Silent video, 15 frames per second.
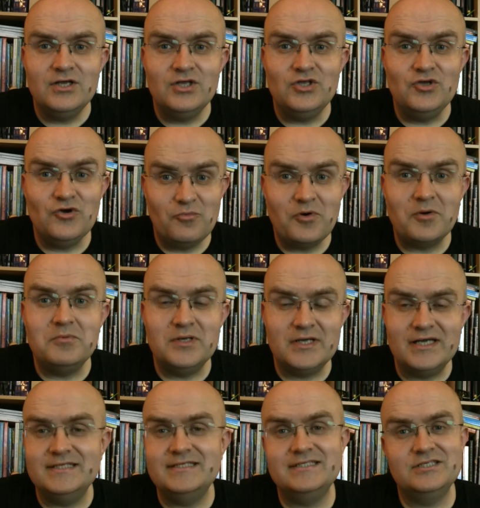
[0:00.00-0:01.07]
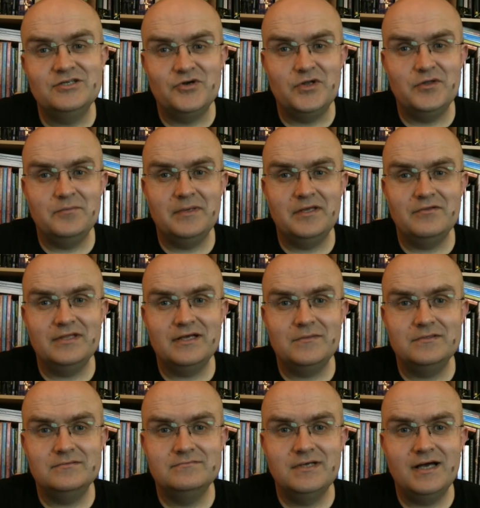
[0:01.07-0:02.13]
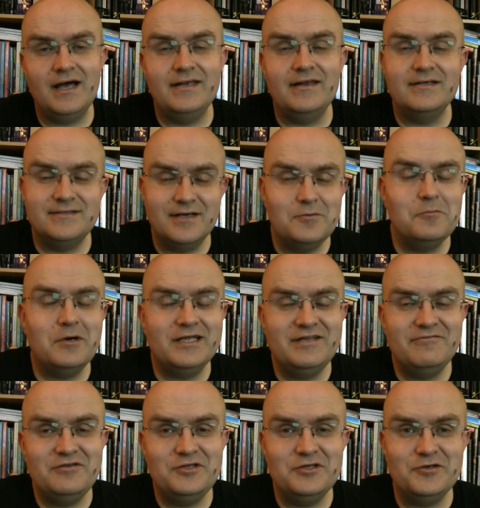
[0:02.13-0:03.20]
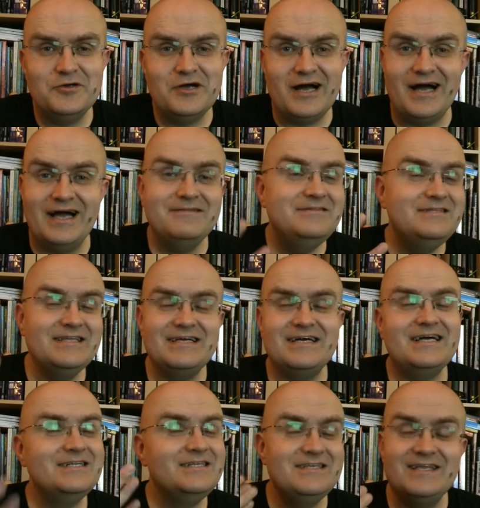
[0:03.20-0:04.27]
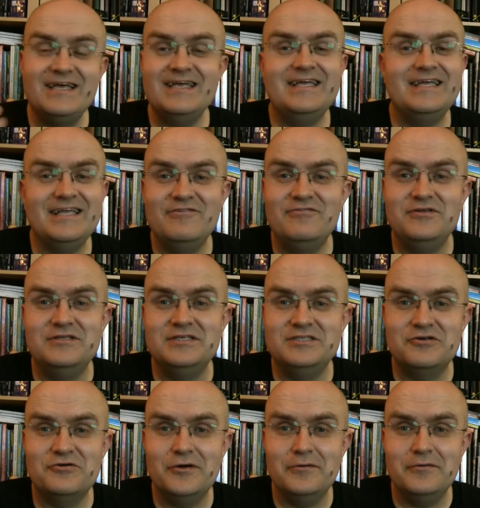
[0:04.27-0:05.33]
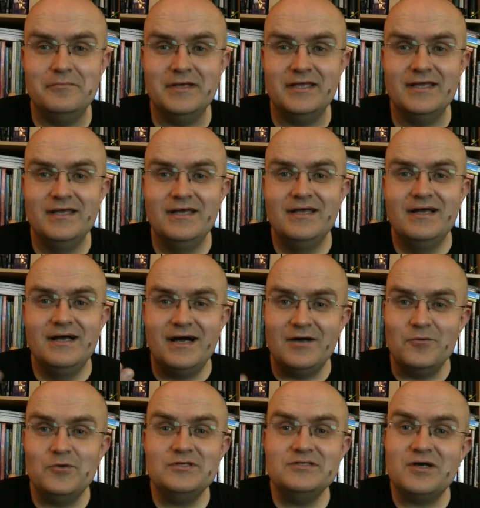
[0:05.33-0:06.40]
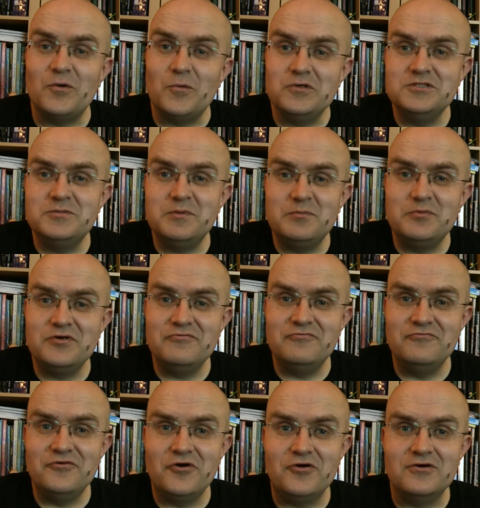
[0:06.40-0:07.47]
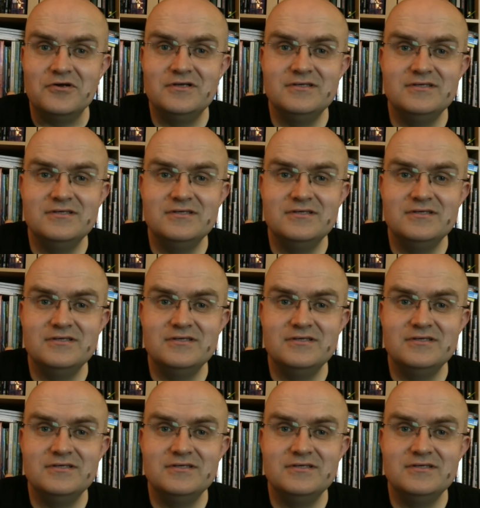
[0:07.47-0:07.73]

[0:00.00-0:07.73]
You're probably going to disagree with me on that one, and I don't mind if you do. I'd like it if you disagree with me. I want to be proven wrong.